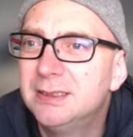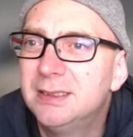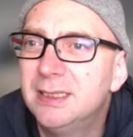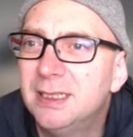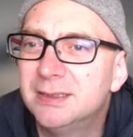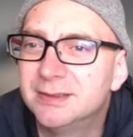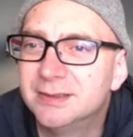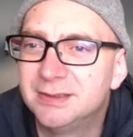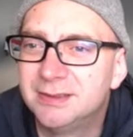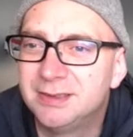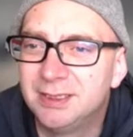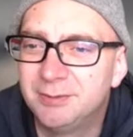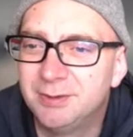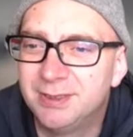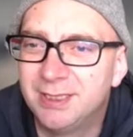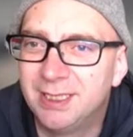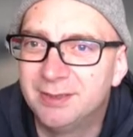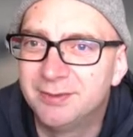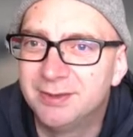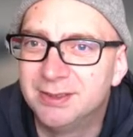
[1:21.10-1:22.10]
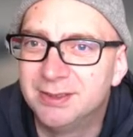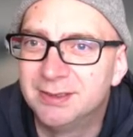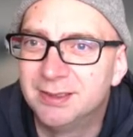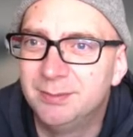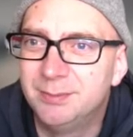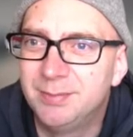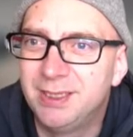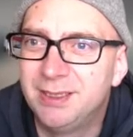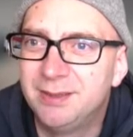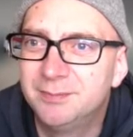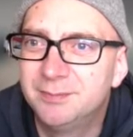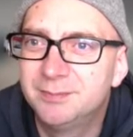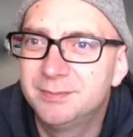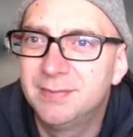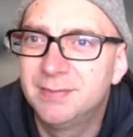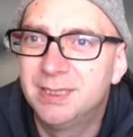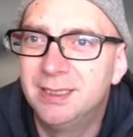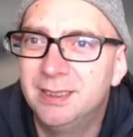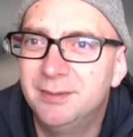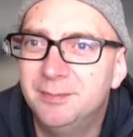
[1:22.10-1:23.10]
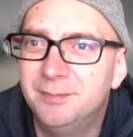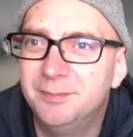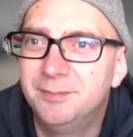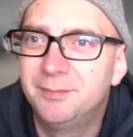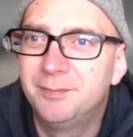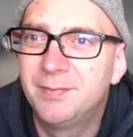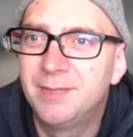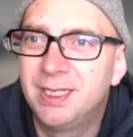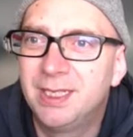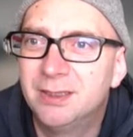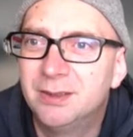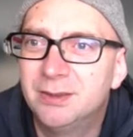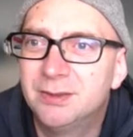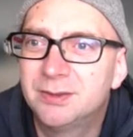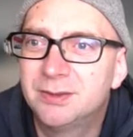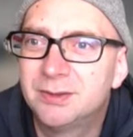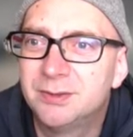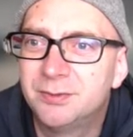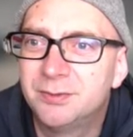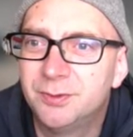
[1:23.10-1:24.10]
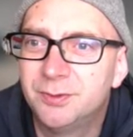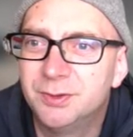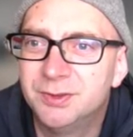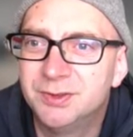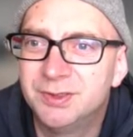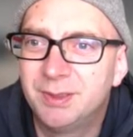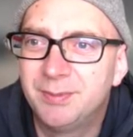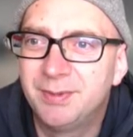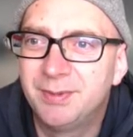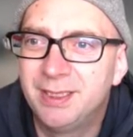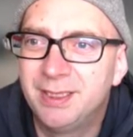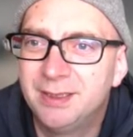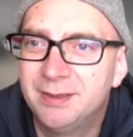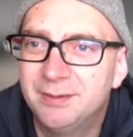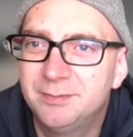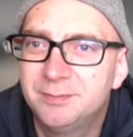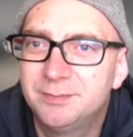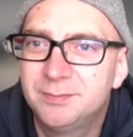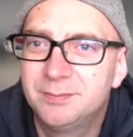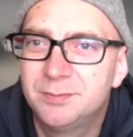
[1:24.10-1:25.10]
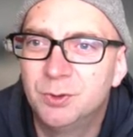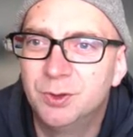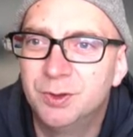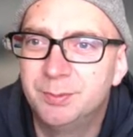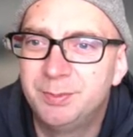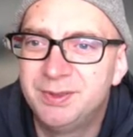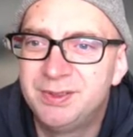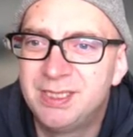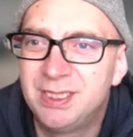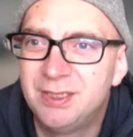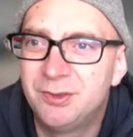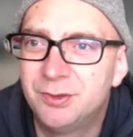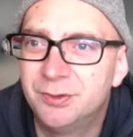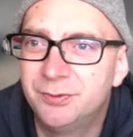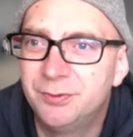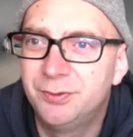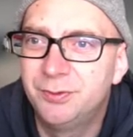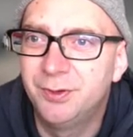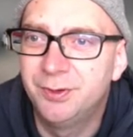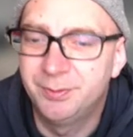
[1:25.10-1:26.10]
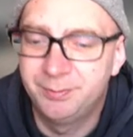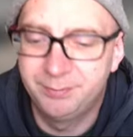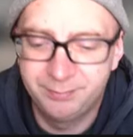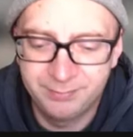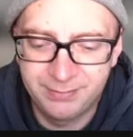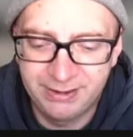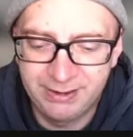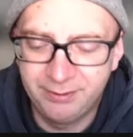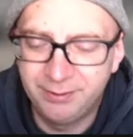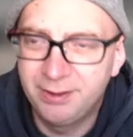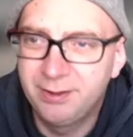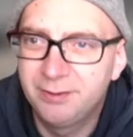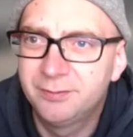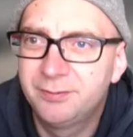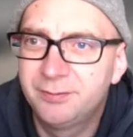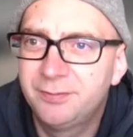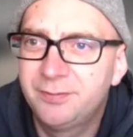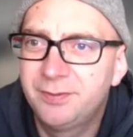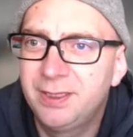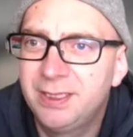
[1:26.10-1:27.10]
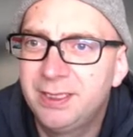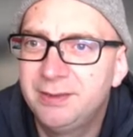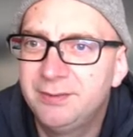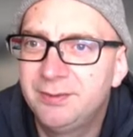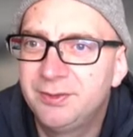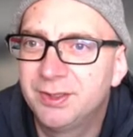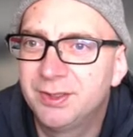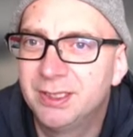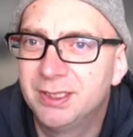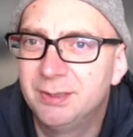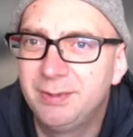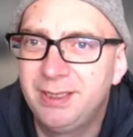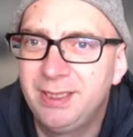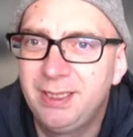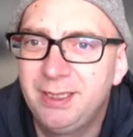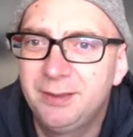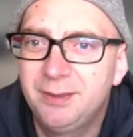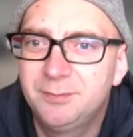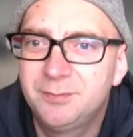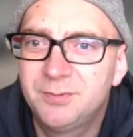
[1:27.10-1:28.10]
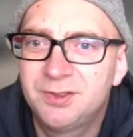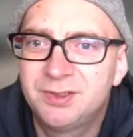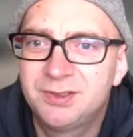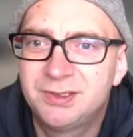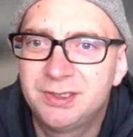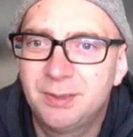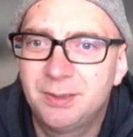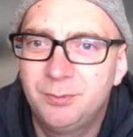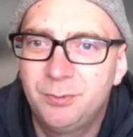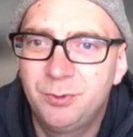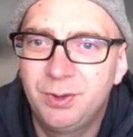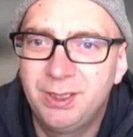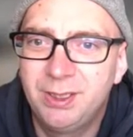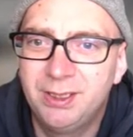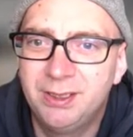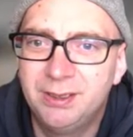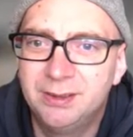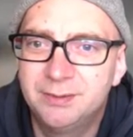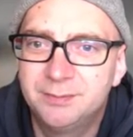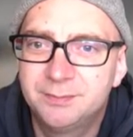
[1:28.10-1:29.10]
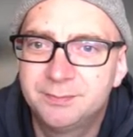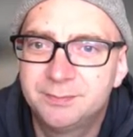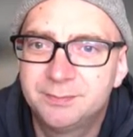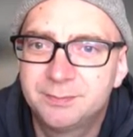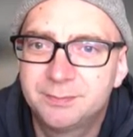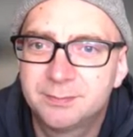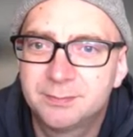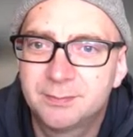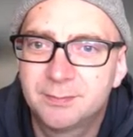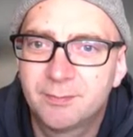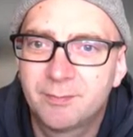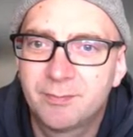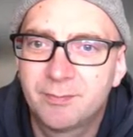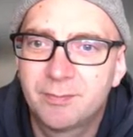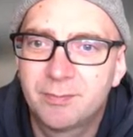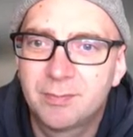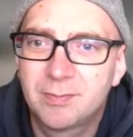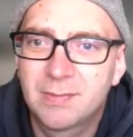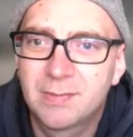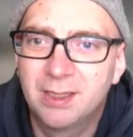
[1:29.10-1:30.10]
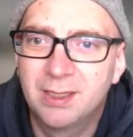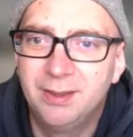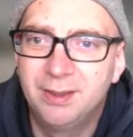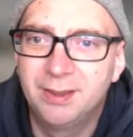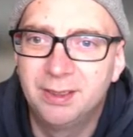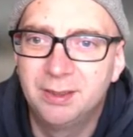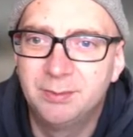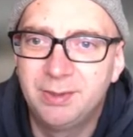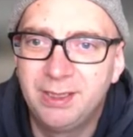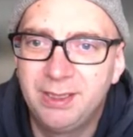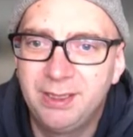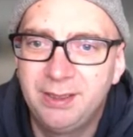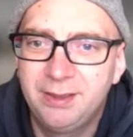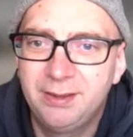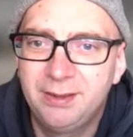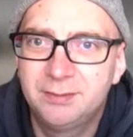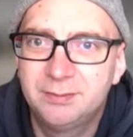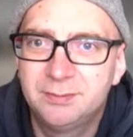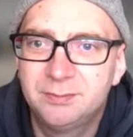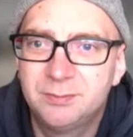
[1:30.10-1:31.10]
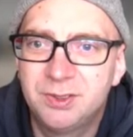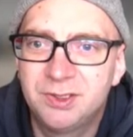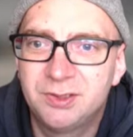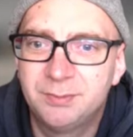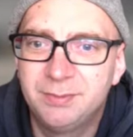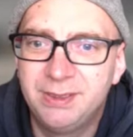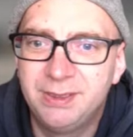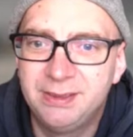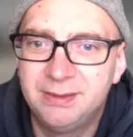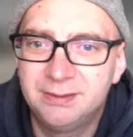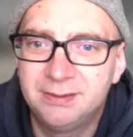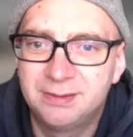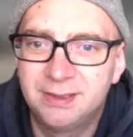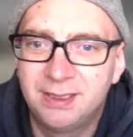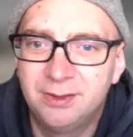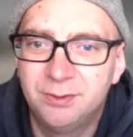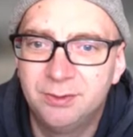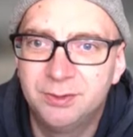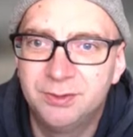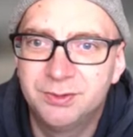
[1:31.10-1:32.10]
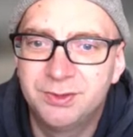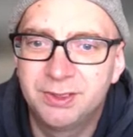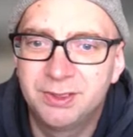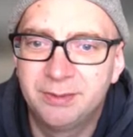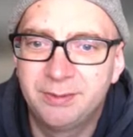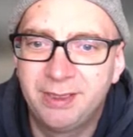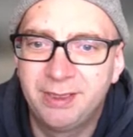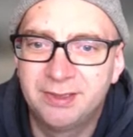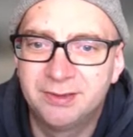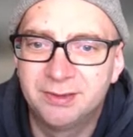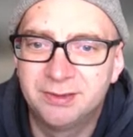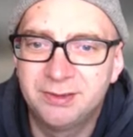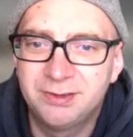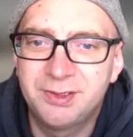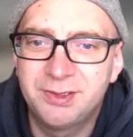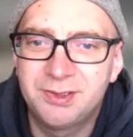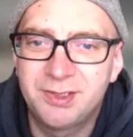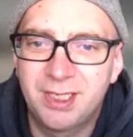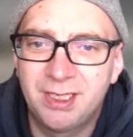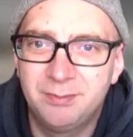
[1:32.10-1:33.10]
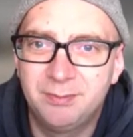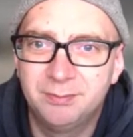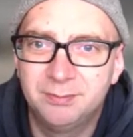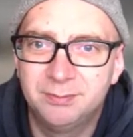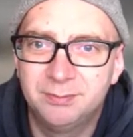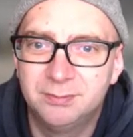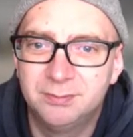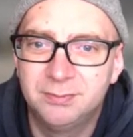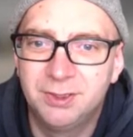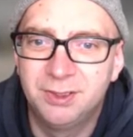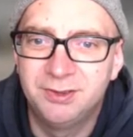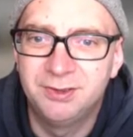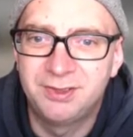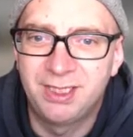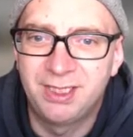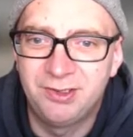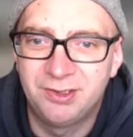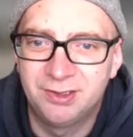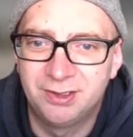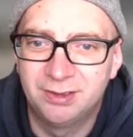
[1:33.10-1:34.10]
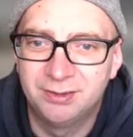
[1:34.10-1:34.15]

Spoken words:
I'll just stick with that for the time being. Yeah, lots of 4s up there, or the potential for them. Anyway, 5s are going to be here somewhere. They're going to be here, which means they're also going to be here. So I'll do the same notation.